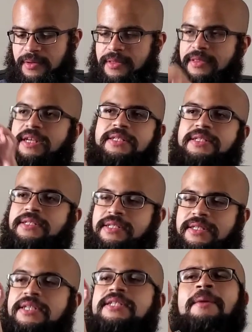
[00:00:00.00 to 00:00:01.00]
This
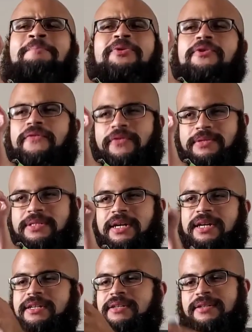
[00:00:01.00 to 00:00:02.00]
is a beautiful
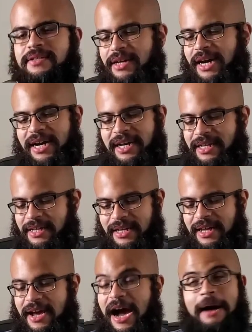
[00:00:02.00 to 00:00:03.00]
sight.
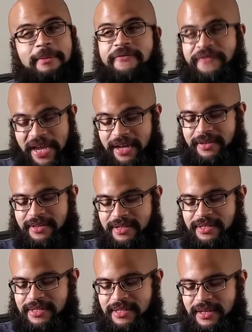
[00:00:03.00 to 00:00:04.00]
I'm a fan of
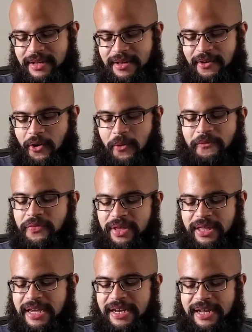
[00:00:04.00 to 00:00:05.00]
these.
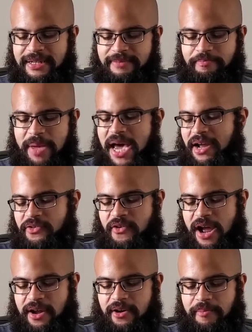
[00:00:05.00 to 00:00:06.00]
Hopefully they didn't
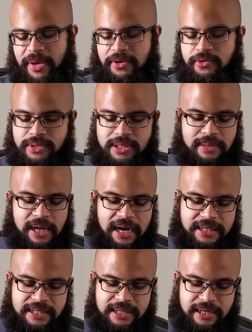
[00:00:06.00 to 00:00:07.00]
backtrack on me and do some
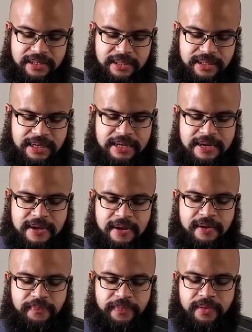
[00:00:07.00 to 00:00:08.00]
nonsense.
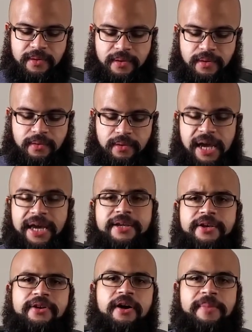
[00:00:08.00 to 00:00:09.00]

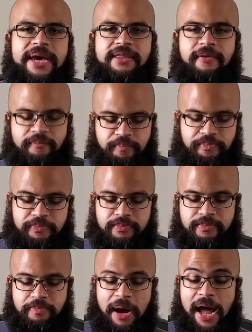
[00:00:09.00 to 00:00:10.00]
Like, you know, make the
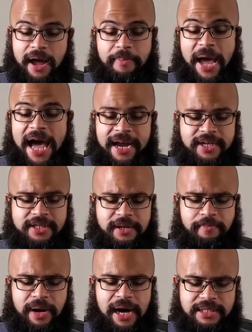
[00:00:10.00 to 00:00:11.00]
package
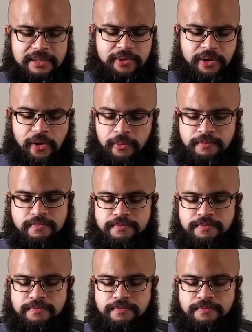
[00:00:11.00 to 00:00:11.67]
impossible to open.